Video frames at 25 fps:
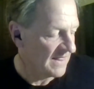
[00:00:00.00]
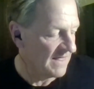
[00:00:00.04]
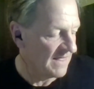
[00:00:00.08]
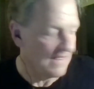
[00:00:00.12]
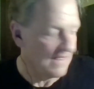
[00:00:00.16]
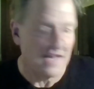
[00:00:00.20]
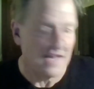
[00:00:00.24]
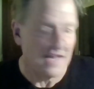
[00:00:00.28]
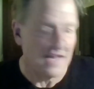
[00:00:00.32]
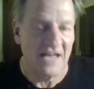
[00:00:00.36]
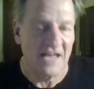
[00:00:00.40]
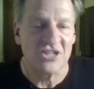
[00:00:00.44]

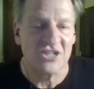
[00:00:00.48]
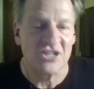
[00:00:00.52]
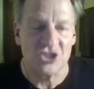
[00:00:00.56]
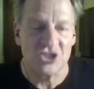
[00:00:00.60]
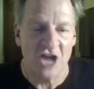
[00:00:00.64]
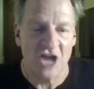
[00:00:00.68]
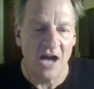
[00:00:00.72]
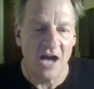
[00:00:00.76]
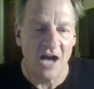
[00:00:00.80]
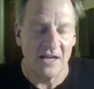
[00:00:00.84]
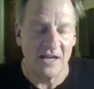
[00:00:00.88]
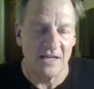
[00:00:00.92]
It's
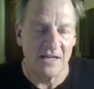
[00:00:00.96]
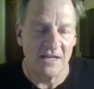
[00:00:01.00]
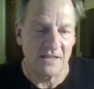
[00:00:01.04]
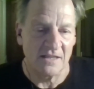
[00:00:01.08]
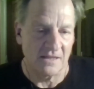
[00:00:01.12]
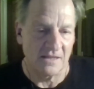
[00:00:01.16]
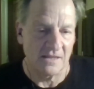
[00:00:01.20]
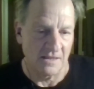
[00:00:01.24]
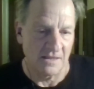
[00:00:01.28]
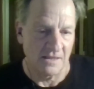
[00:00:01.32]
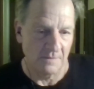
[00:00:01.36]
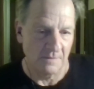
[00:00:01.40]

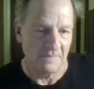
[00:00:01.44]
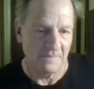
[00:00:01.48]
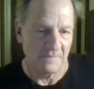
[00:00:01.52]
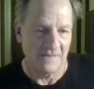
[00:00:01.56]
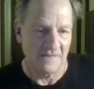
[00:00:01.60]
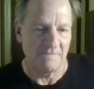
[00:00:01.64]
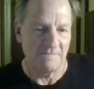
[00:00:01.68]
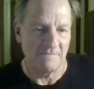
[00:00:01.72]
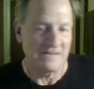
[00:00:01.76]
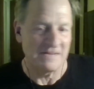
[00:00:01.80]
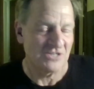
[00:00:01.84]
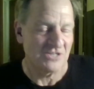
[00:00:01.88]
shocking that
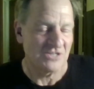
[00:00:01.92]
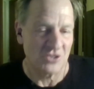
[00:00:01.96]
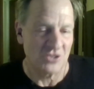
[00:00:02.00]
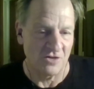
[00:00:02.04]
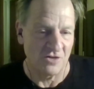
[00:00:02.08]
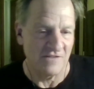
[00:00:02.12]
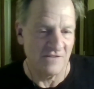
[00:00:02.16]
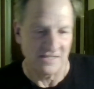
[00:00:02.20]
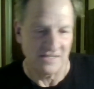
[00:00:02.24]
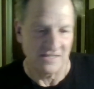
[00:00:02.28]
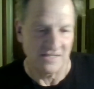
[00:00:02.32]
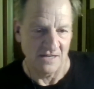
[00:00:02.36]
there've been
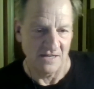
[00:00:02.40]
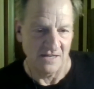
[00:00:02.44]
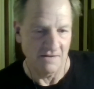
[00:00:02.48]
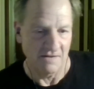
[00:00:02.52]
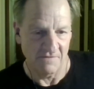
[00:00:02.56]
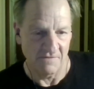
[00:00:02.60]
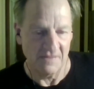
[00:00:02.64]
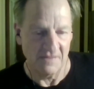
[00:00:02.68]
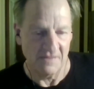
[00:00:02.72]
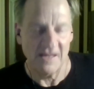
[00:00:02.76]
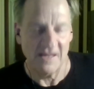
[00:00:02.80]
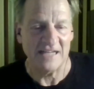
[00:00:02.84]
surveys done
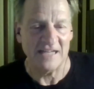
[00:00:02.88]
of it.